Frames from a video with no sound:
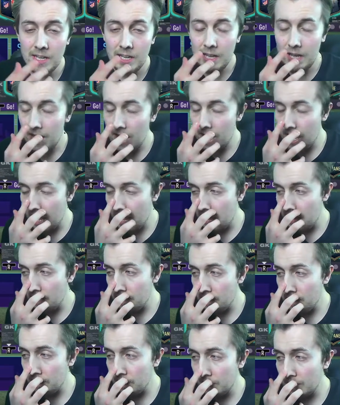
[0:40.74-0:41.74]

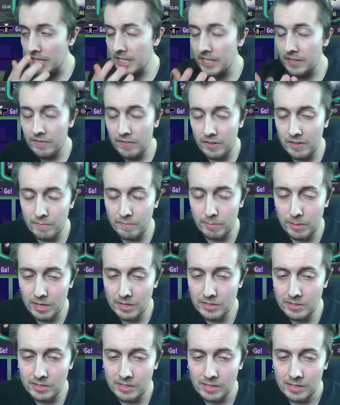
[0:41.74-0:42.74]
um, the 85
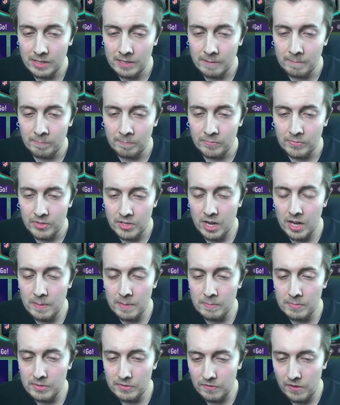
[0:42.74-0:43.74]
plus
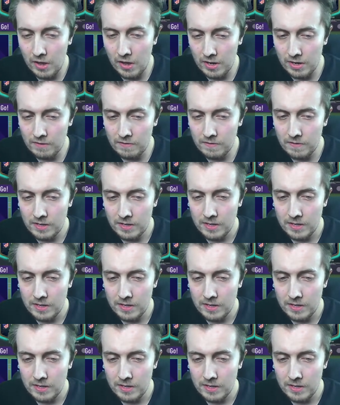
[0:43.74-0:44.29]
times five,